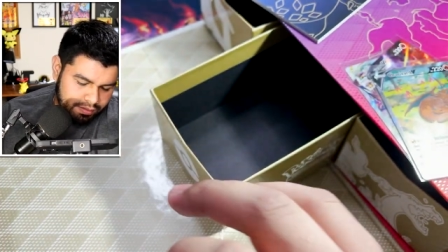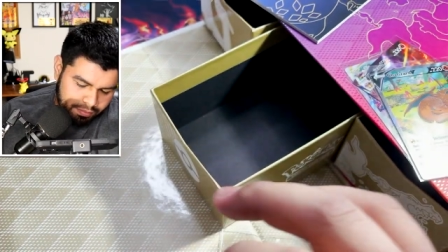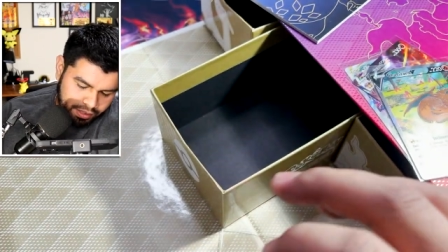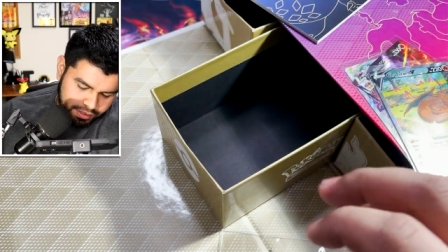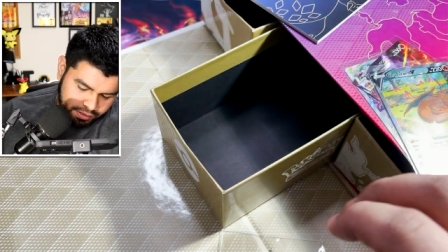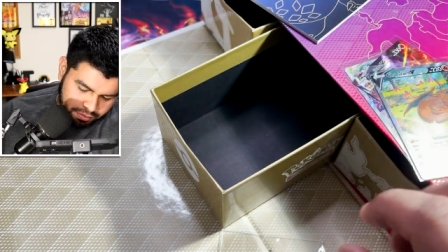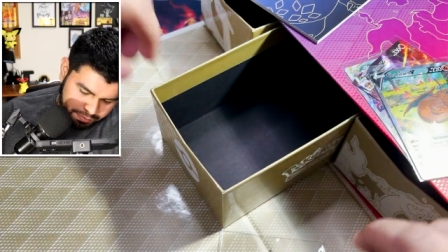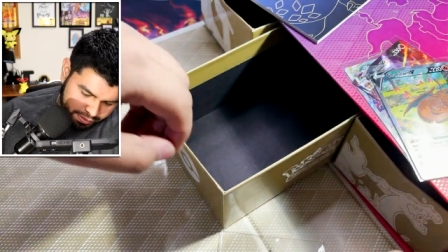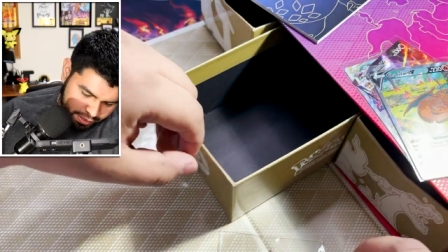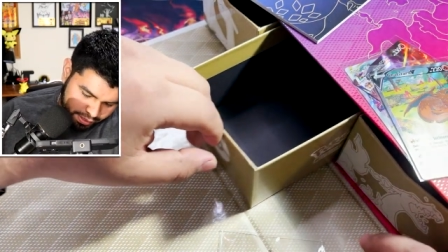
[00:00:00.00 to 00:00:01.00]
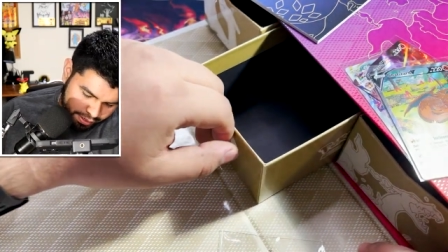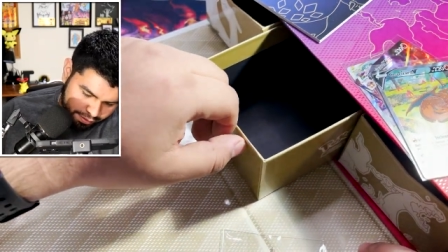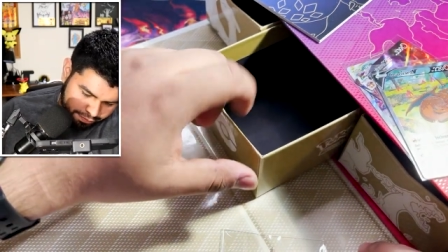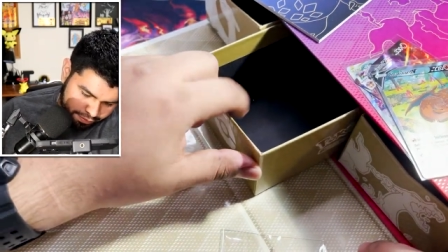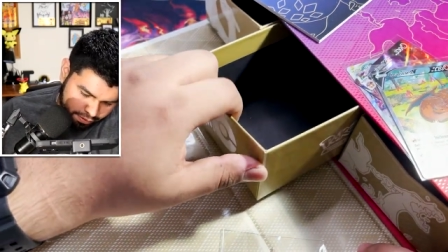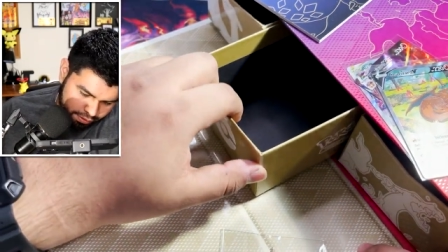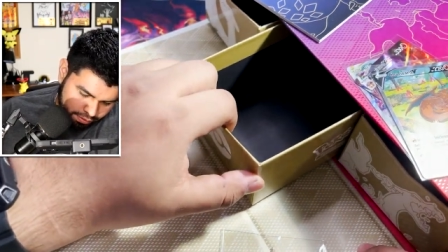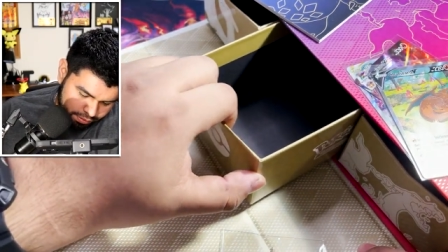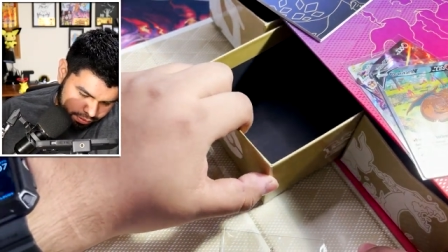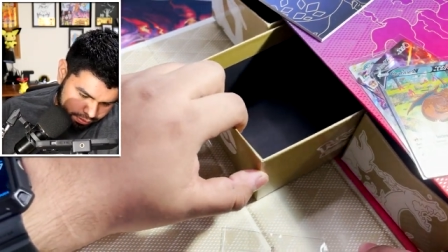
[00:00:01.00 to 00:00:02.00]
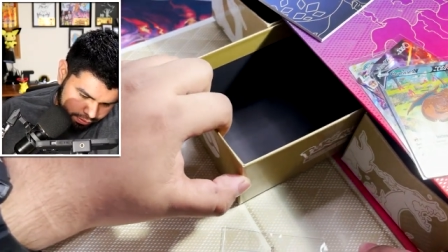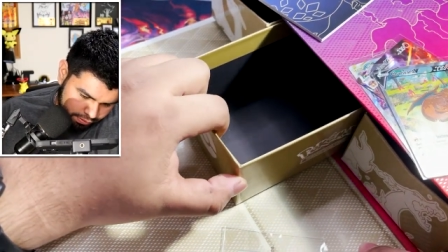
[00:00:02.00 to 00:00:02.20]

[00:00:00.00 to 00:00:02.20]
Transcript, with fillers: My luck has always been kind of iffy on those.